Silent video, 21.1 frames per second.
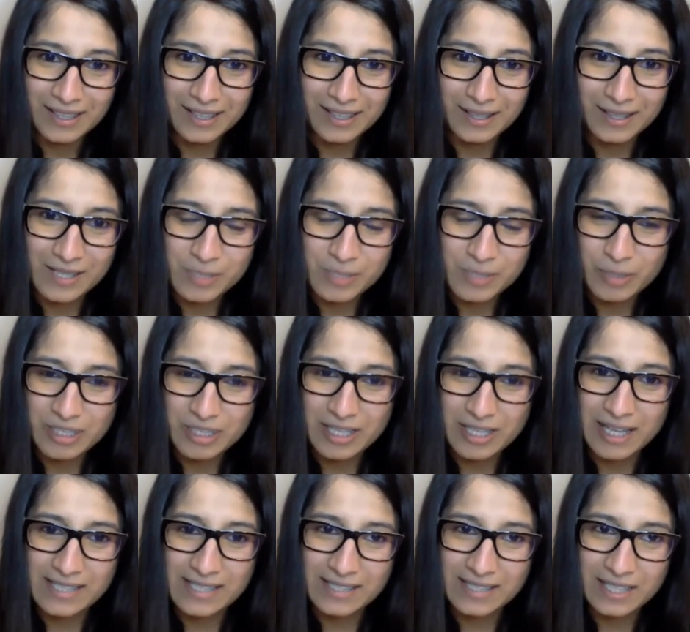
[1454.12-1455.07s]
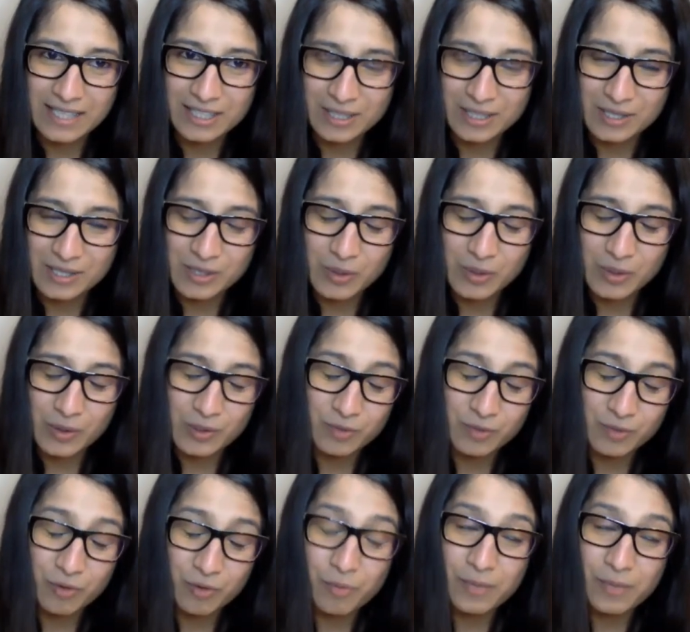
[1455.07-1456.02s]
specialization. So
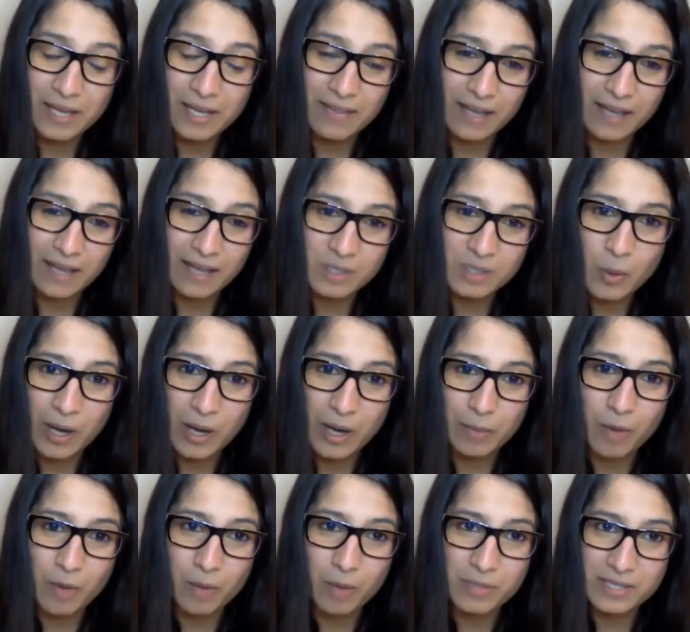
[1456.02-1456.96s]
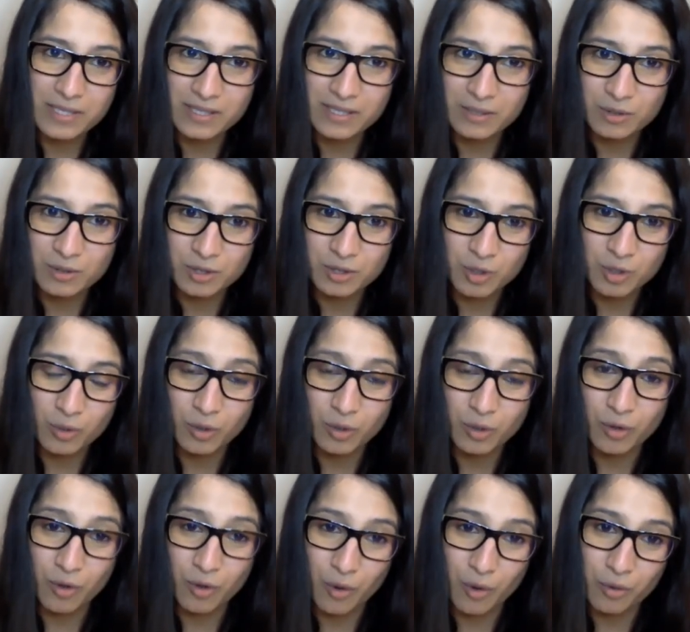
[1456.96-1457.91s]
for me, that's quite promising to show
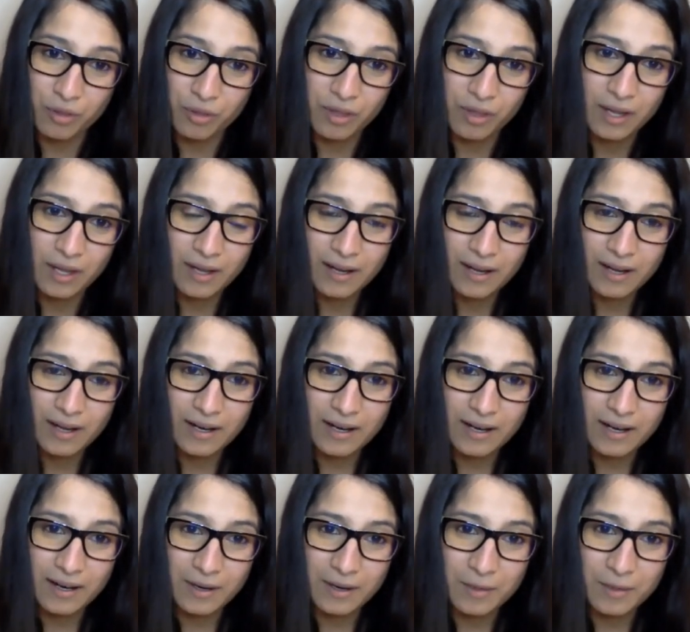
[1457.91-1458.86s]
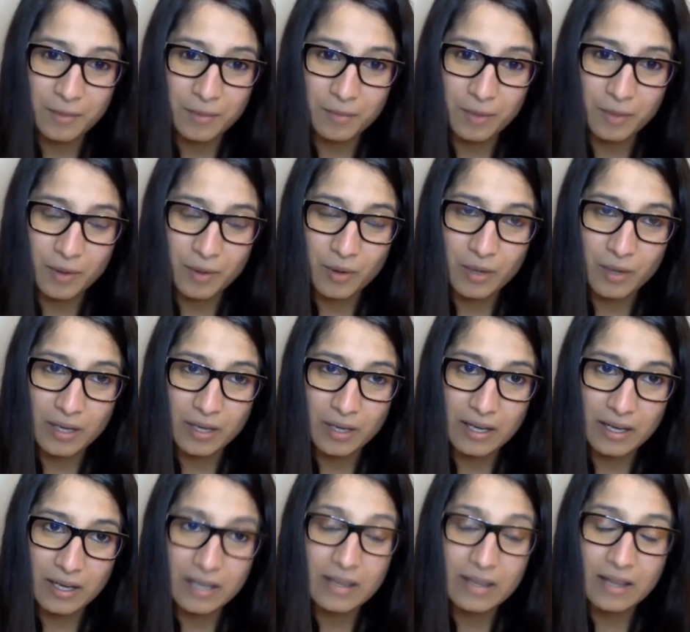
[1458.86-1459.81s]
the growth,
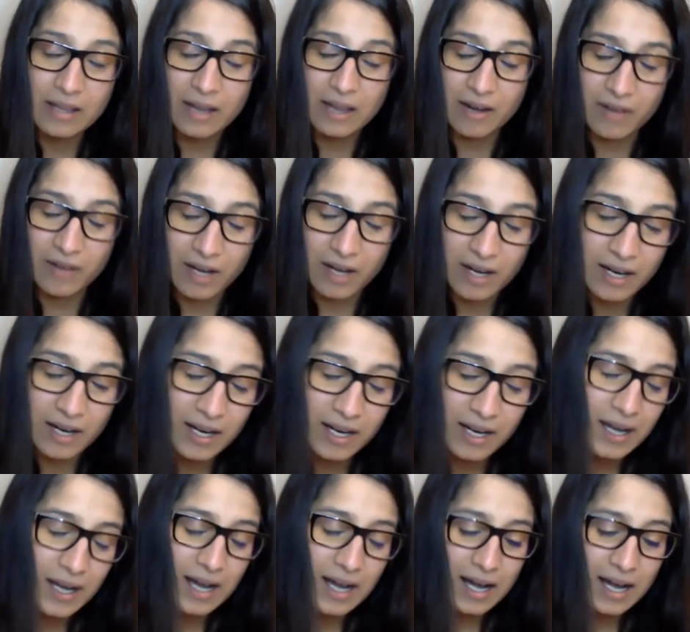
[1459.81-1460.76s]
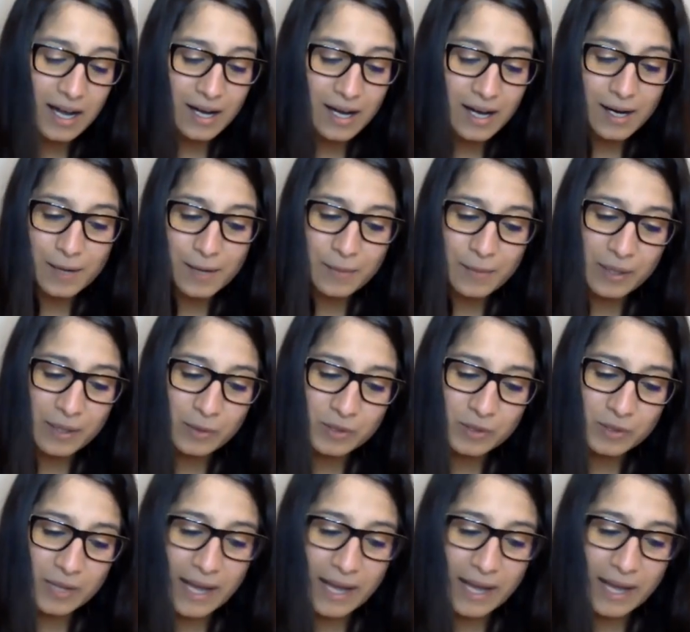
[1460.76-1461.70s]
in the area. I'd
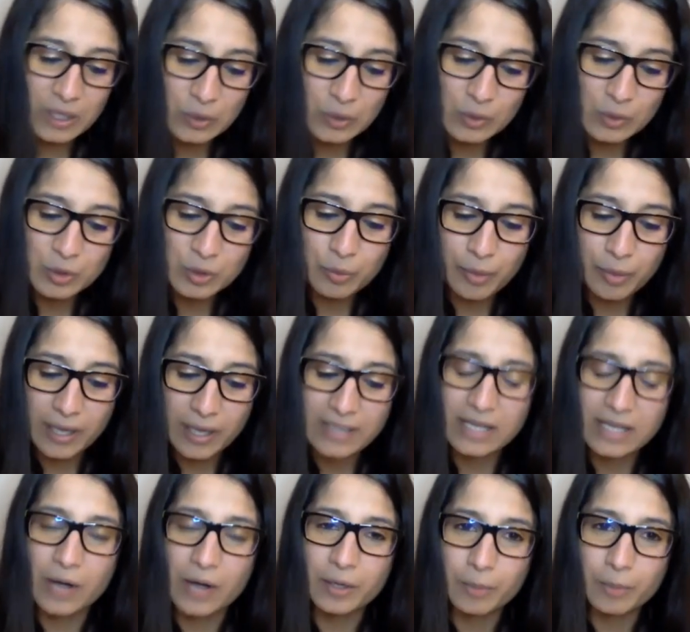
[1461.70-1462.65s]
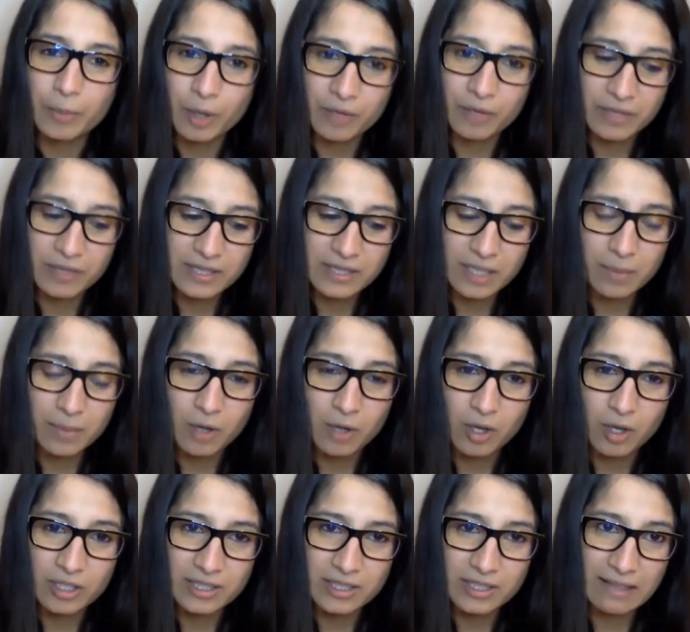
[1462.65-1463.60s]
also like you to break down a bit of the
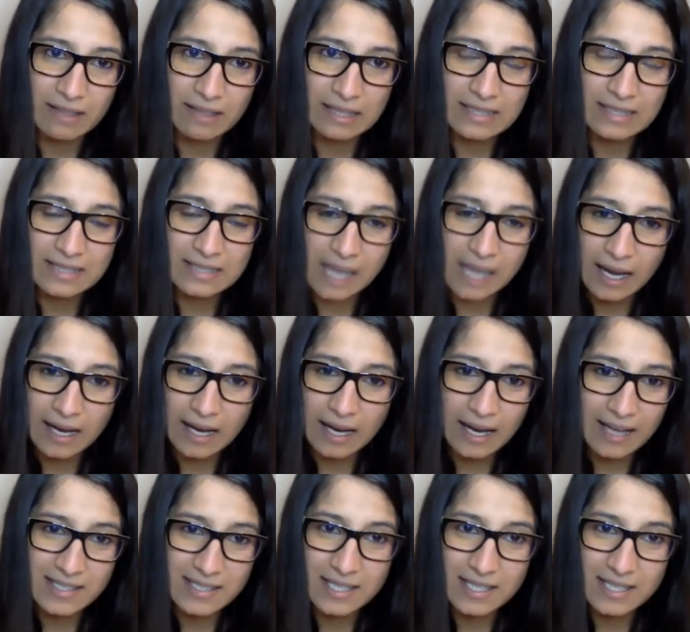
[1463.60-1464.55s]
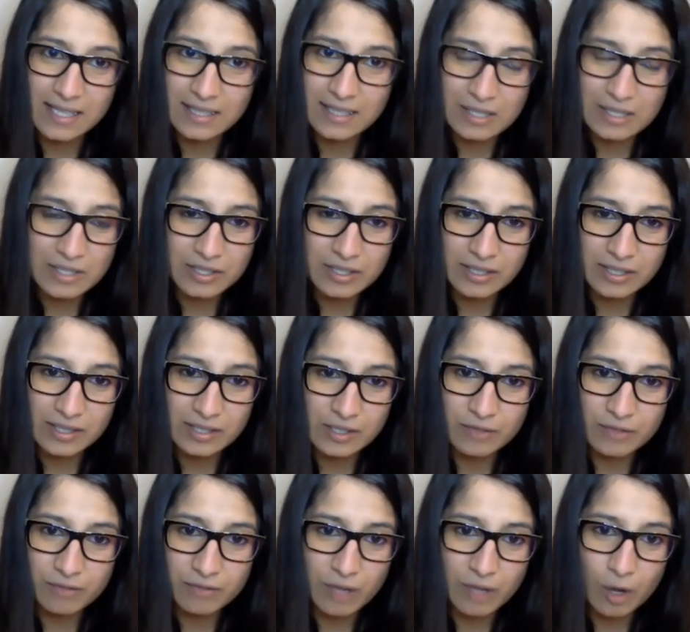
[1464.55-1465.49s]
terminologies. I think tech as an industry
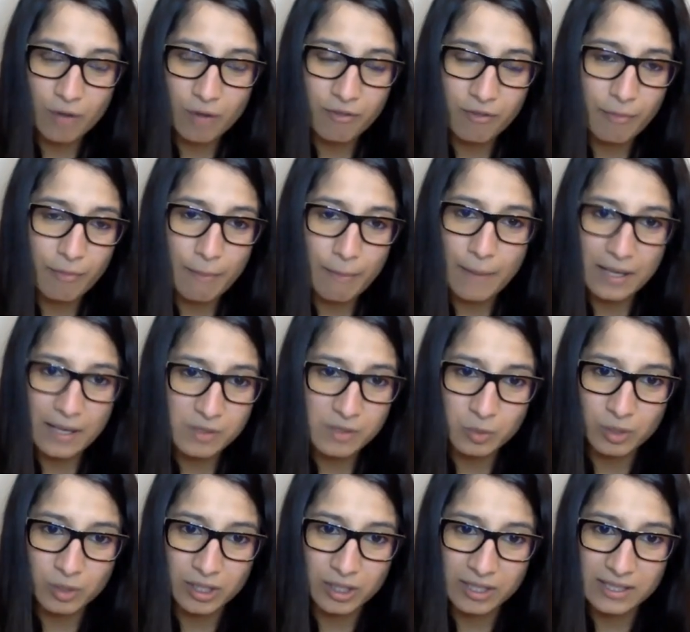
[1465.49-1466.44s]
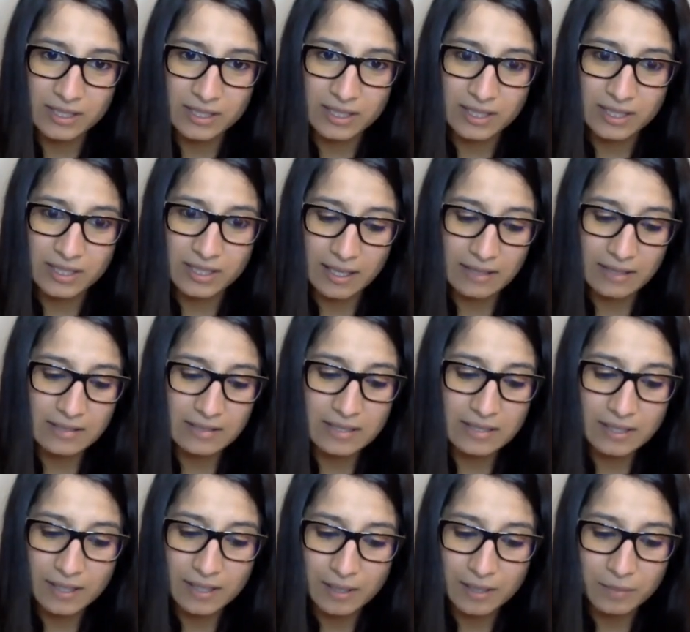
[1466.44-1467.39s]
is full of buzzwords and
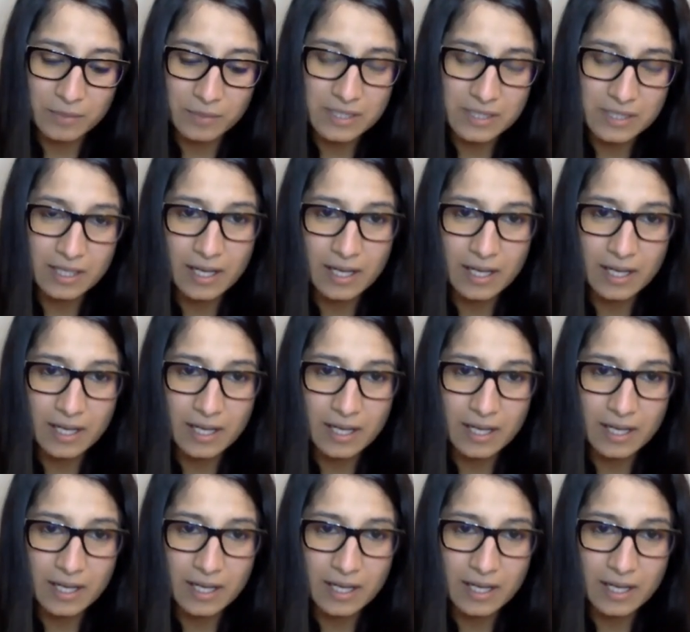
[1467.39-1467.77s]
terms.